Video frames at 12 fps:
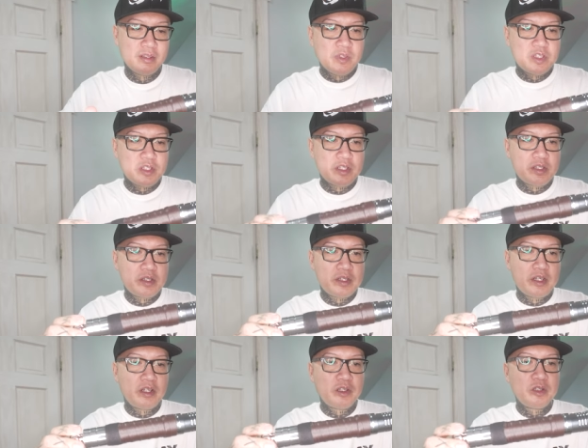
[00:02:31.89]
This is
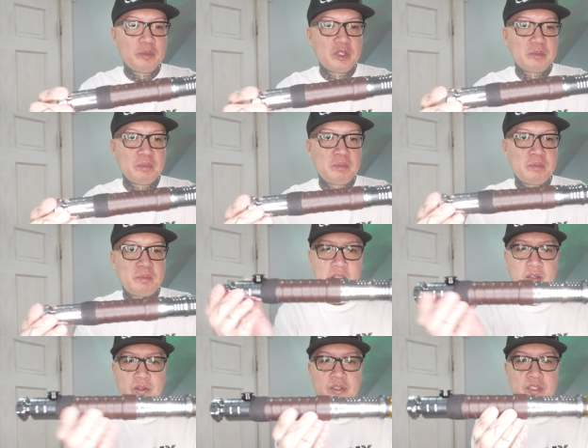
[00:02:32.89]
an aluminum
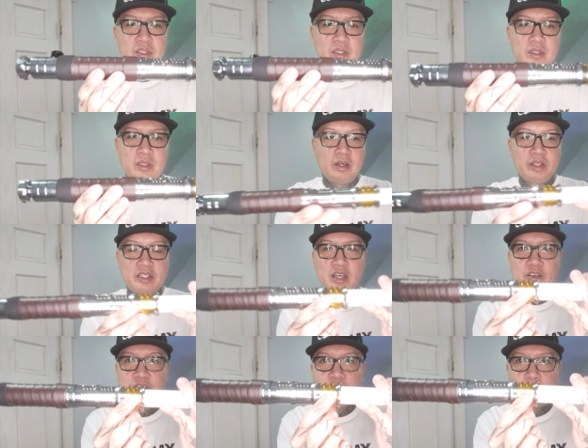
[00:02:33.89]
hilt. Uh, it's
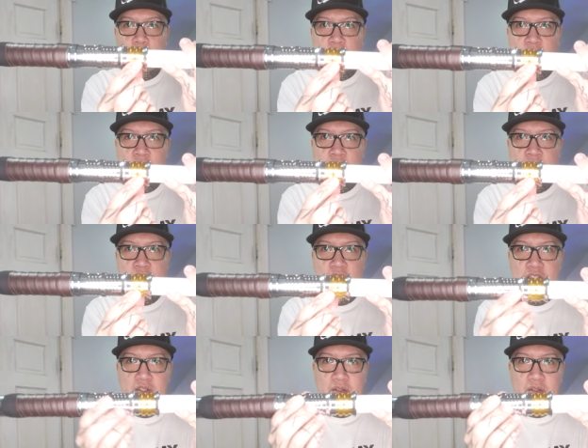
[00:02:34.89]
got four set